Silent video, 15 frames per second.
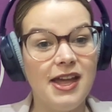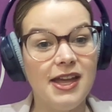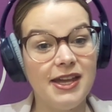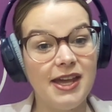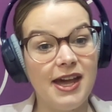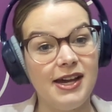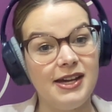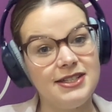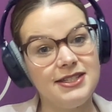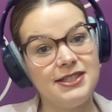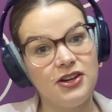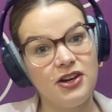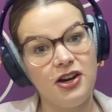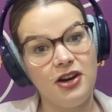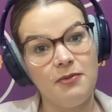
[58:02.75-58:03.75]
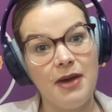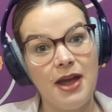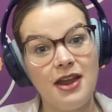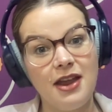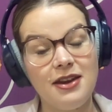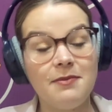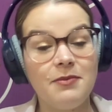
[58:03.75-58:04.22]
Yeah, so
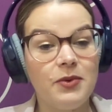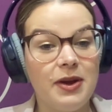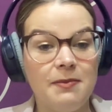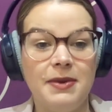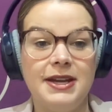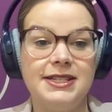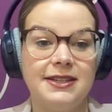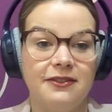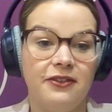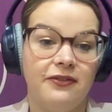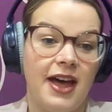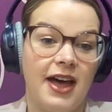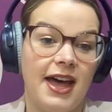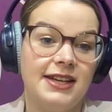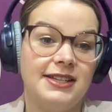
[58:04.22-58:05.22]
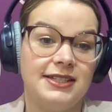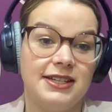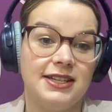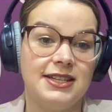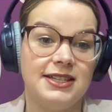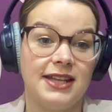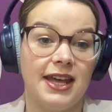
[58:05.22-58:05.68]
my number one piece of advice
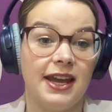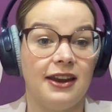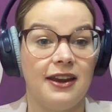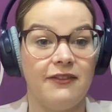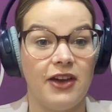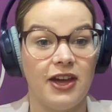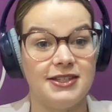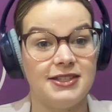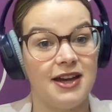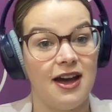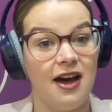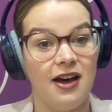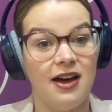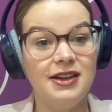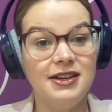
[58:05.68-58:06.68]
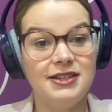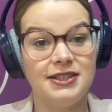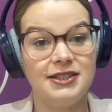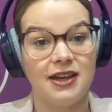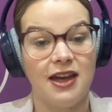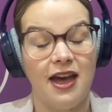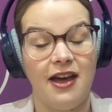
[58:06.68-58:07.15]
is like it never hurts to
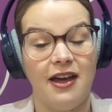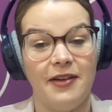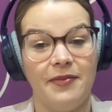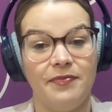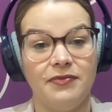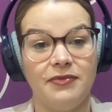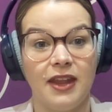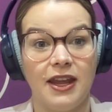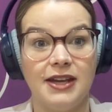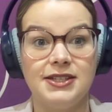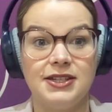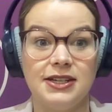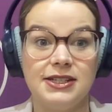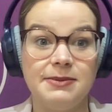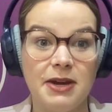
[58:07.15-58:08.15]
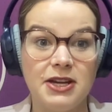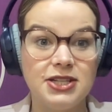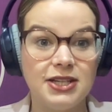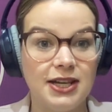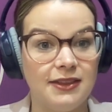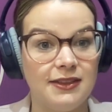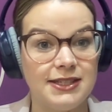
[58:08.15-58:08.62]
ask. So
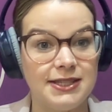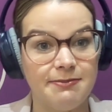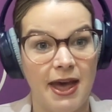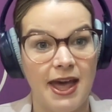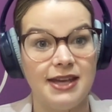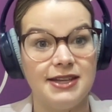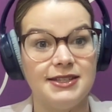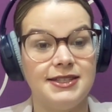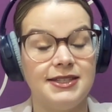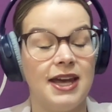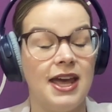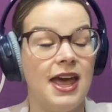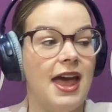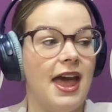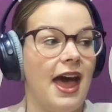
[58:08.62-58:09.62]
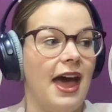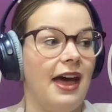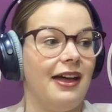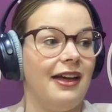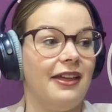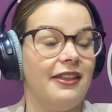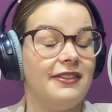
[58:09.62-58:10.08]
especially in this space,
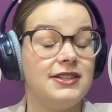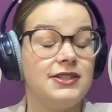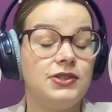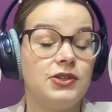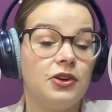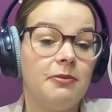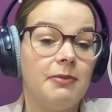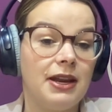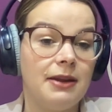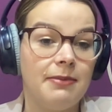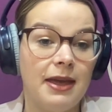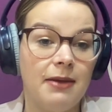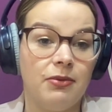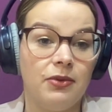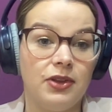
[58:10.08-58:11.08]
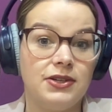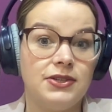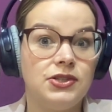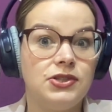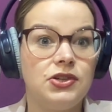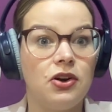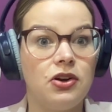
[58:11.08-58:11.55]
there's so many people that are
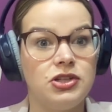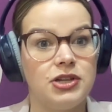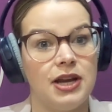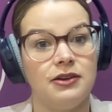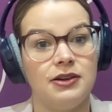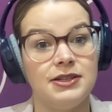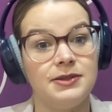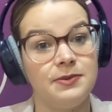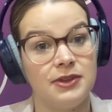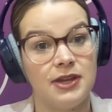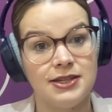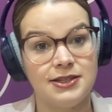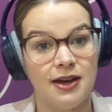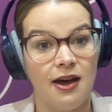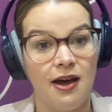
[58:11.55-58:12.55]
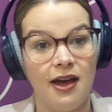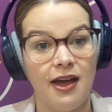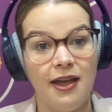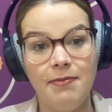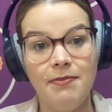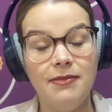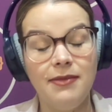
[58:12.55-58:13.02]
so generous with their
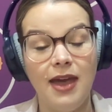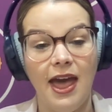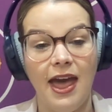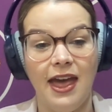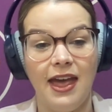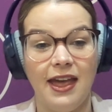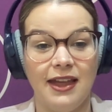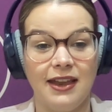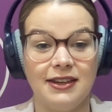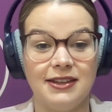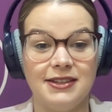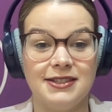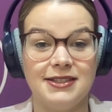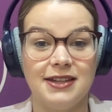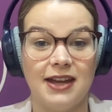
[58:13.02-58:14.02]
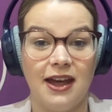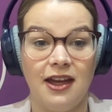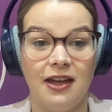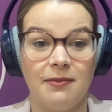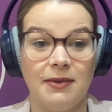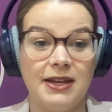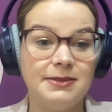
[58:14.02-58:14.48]
time and
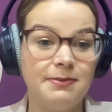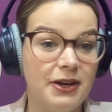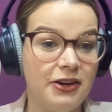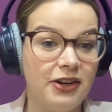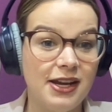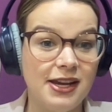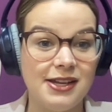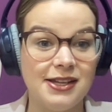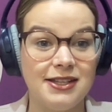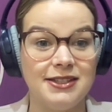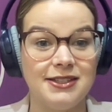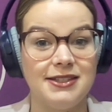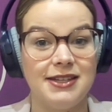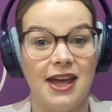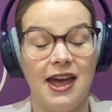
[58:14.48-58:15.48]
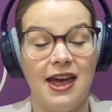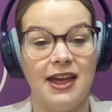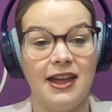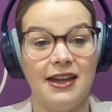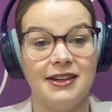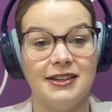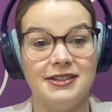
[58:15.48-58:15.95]
experience
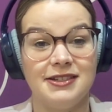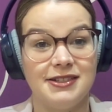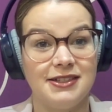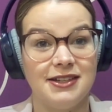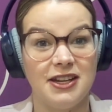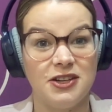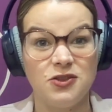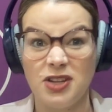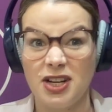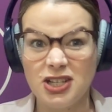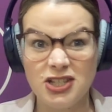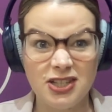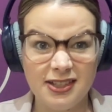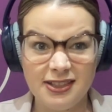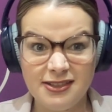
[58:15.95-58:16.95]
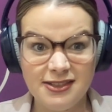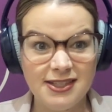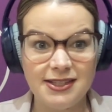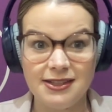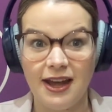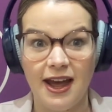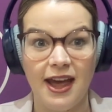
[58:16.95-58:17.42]
and
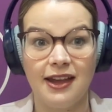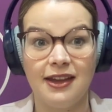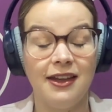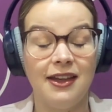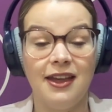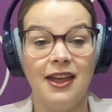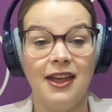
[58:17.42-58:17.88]
introductions. Like